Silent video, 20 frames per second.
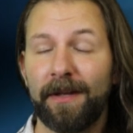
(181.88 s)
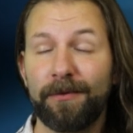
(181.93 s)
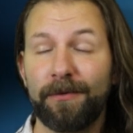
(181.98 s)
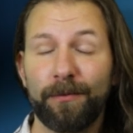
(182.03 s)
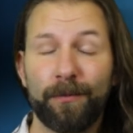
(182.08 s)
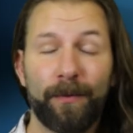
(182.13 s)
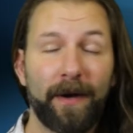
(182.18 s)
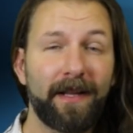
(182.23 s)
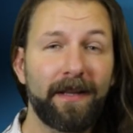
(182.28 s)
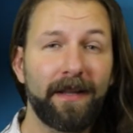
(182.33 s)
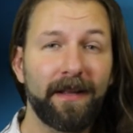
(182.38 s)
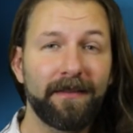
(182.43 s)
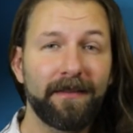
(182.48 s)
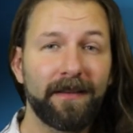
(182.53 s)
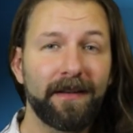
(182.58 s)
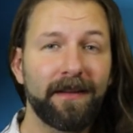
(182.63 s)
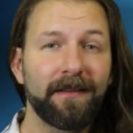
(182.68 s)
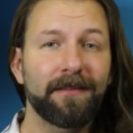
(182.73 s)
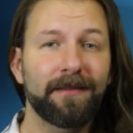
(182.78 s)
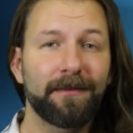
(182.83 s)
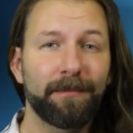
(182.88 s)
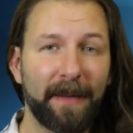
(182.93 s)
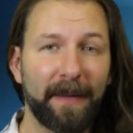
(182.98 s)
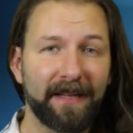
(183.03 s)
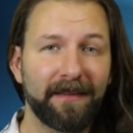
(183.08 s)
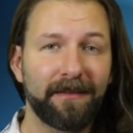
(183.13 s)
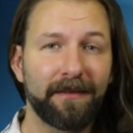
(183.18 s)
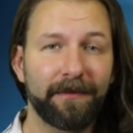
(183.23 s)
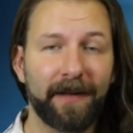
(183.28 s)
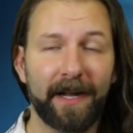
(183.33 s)
as well as an
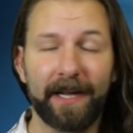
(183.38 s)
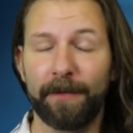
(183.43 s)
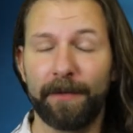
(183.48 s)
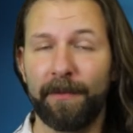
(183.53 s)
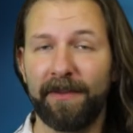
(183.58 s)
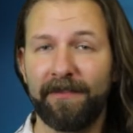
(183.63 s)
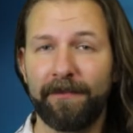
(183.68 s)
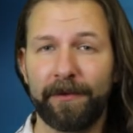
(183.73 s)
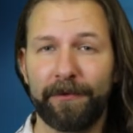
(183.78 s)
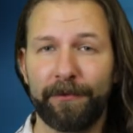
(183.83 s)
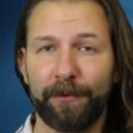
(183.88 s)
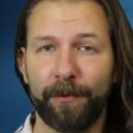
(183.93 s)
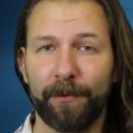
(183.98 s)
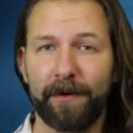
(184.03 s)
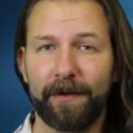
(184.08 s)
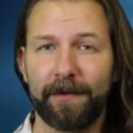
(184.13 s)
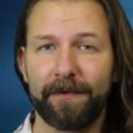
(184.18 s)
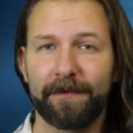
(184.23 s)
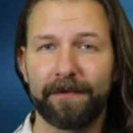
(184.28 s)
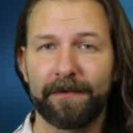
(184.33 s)
expansive item inventory.